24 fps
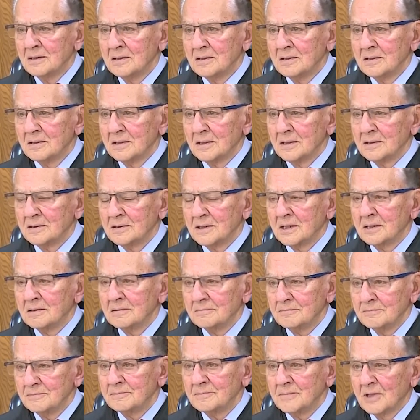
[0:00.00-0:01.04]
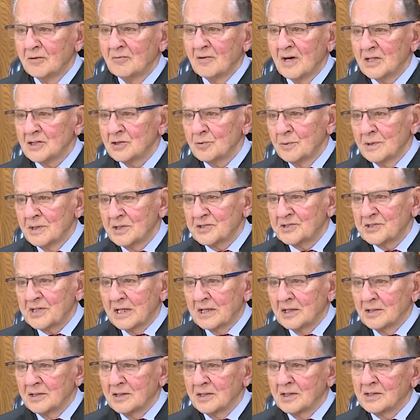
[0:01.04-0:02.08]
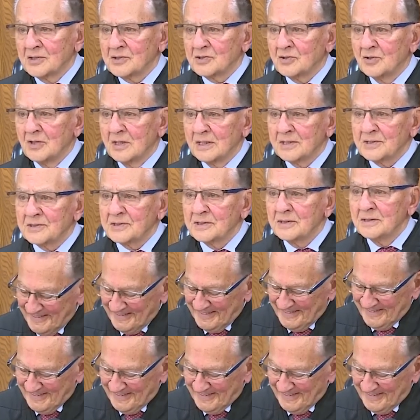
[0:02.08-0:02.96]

Every ticket he gets, he pays almost immediately.